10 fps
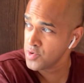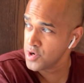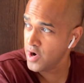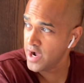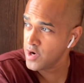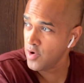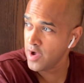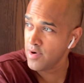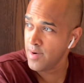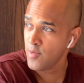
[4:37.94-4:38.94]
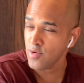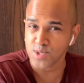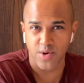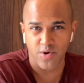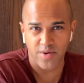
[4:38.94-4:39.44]
do, you know, I know I'm always
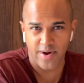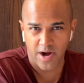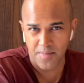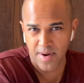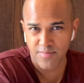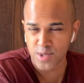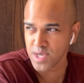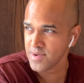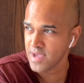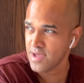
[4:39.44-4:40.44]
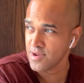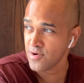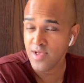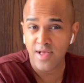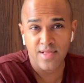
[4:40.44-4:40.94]
hearing about our members coming out here.
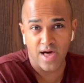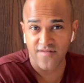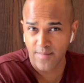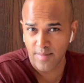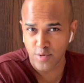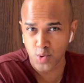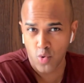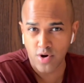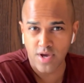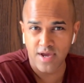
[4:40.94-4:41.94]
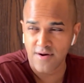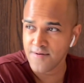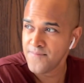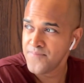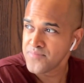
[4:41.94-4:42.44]
A lot of our members work here.
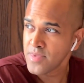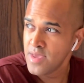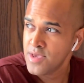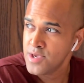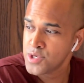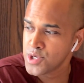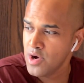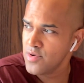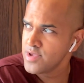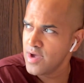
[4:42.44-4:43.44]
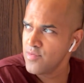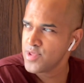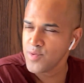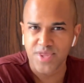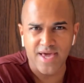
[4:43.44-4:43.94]
So, yeah, with,
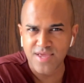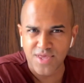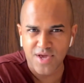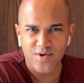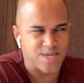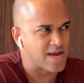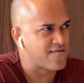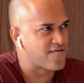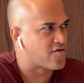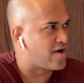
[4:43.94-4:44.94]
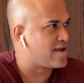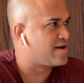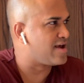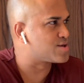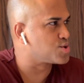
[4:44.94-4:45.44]
with, anything, we take it for granted.
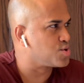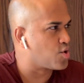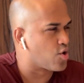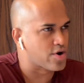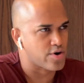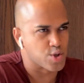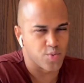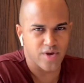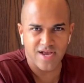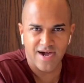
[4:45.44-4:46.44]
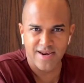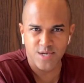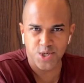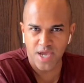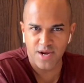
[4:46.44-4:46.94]
As New Yorkers, we get kind
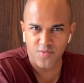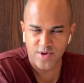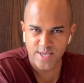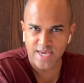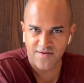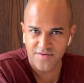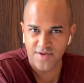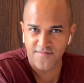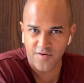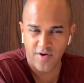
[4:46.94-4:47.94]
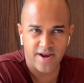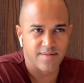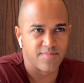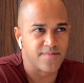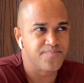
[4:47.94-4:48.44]
of jaded and we take everything for granted.
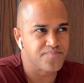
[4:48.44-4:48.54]
But